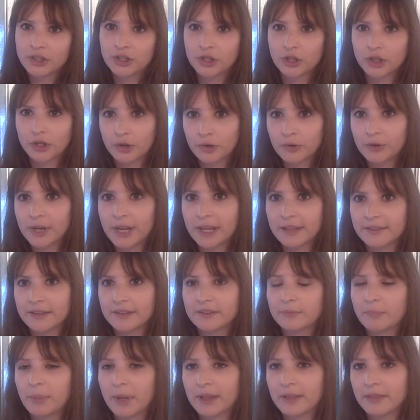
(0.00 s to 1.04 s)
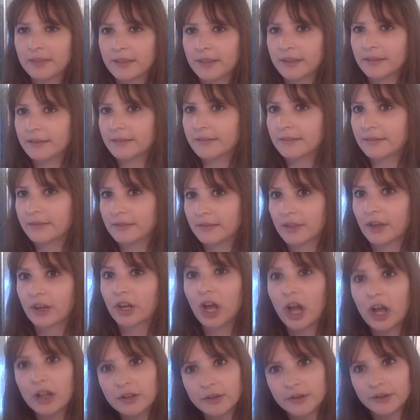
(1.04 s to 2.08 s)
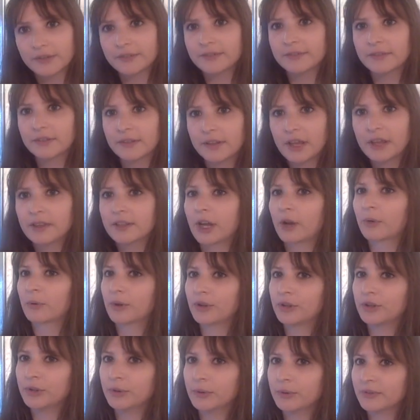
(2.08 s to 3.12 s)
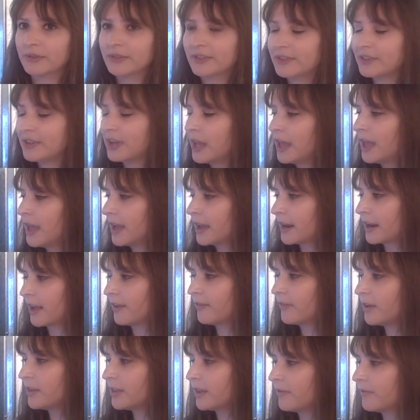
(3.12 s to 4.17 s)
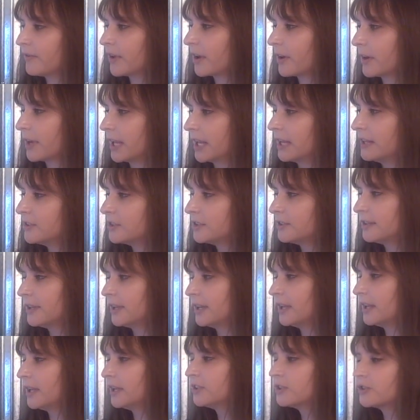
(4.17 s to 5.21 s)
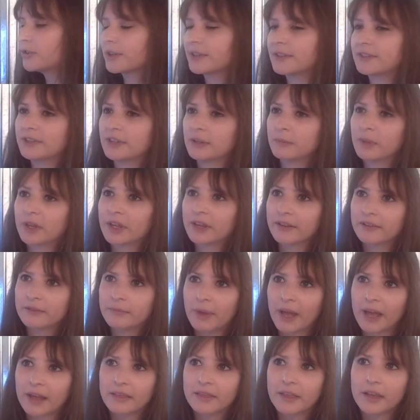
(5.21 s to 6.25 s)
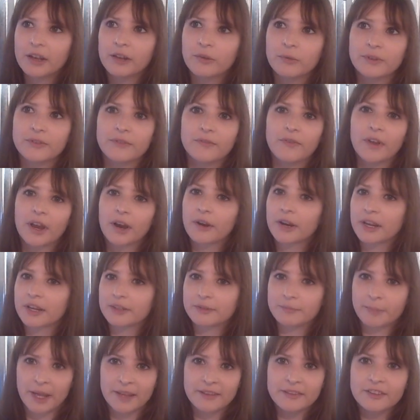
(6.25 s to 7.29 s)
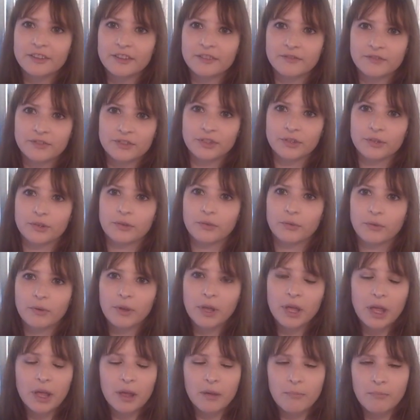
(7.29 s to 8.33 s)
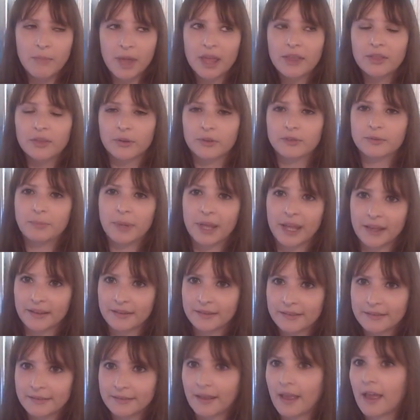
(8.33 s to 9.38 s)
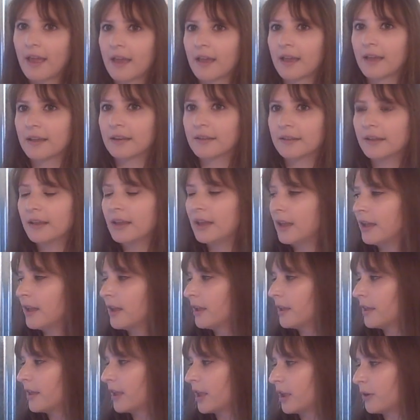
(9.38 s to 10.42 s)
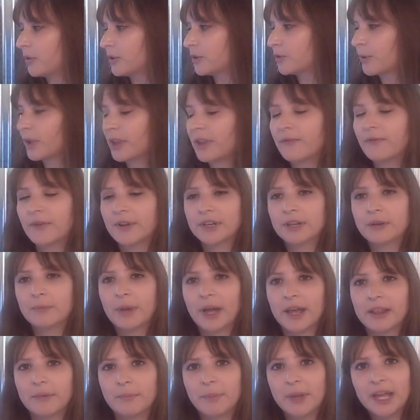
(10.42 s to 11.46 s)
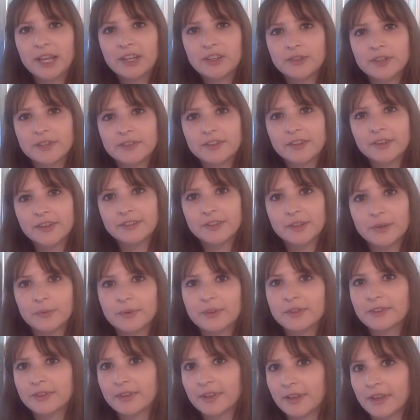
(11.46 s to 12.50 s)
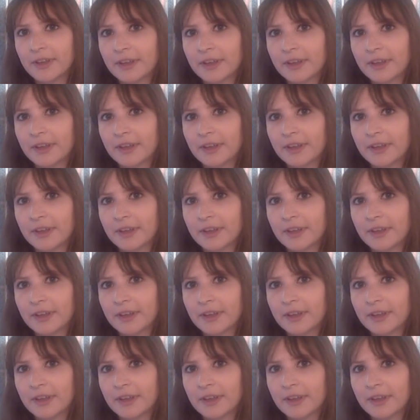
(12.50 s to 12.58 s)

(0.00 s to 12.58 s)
to create the colors that were used. And I found that very interesting because back then it was very expensive to make those paints, and it was really funded by the patrons because it was